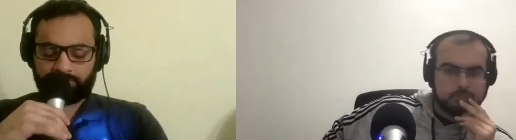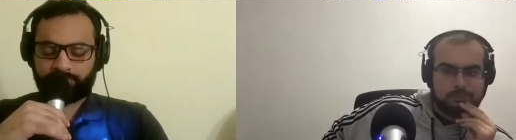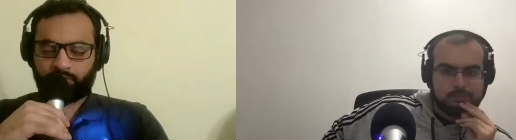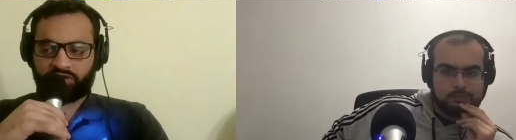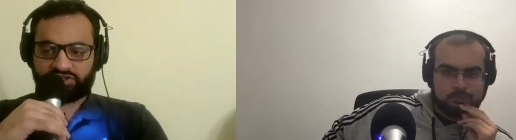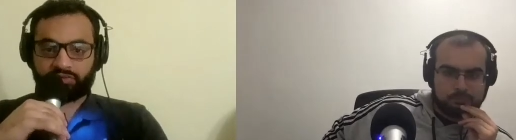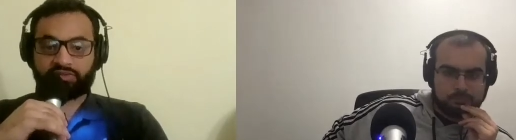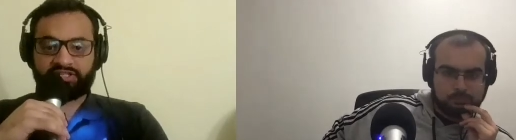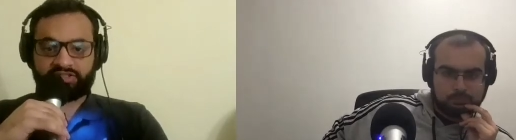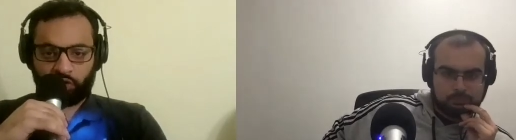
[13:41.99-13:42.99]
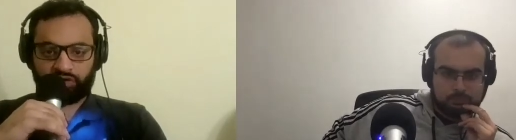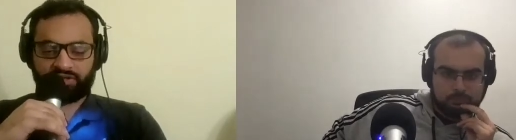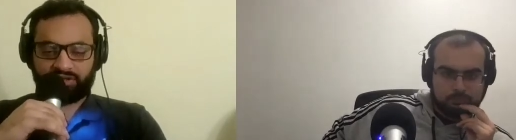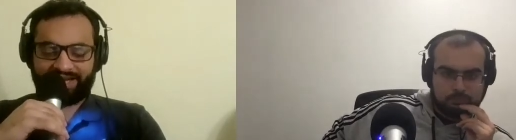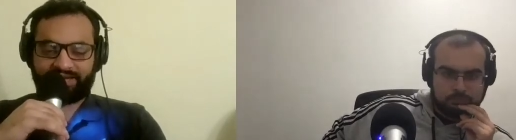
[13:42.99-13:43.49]
Speaker 1: was did score the
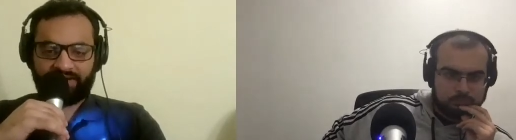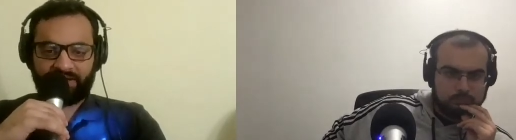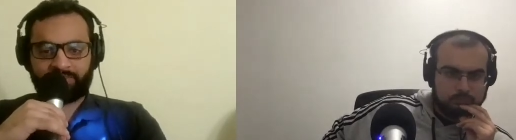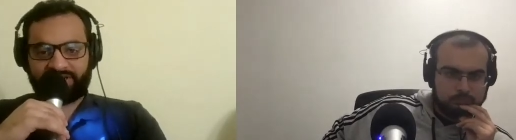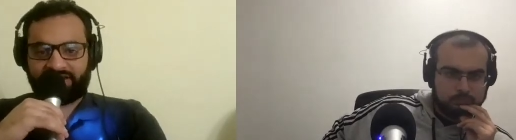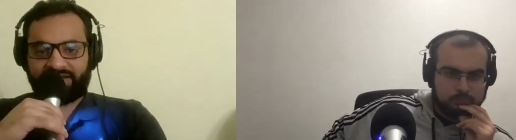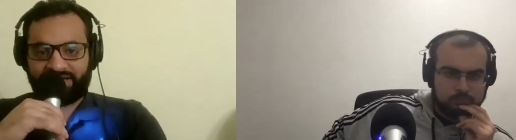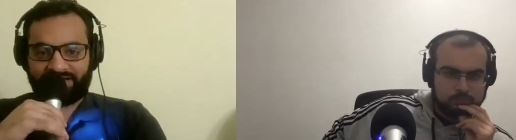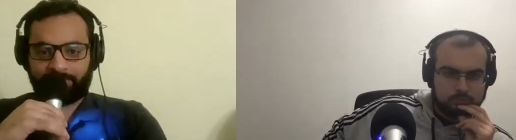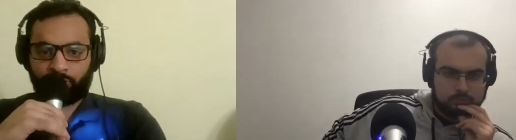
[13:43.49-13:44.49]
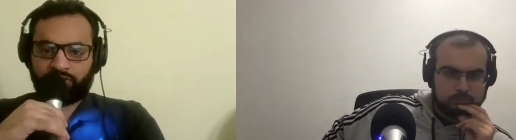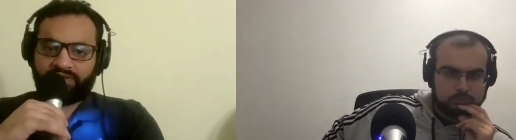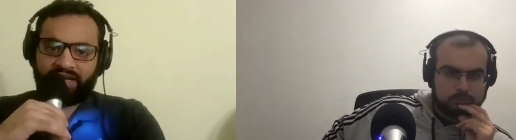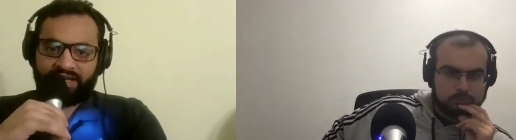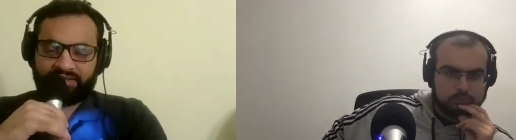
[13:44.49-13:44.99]
ninety-five, but they didn't need any more than that,
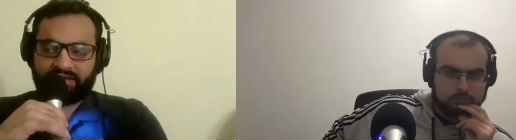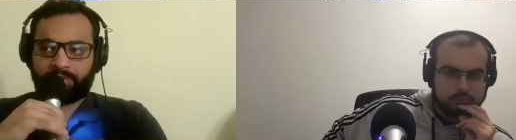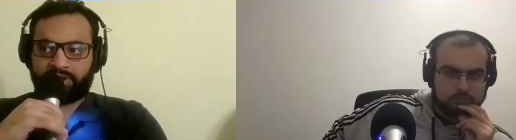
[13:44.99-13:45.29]
I think. But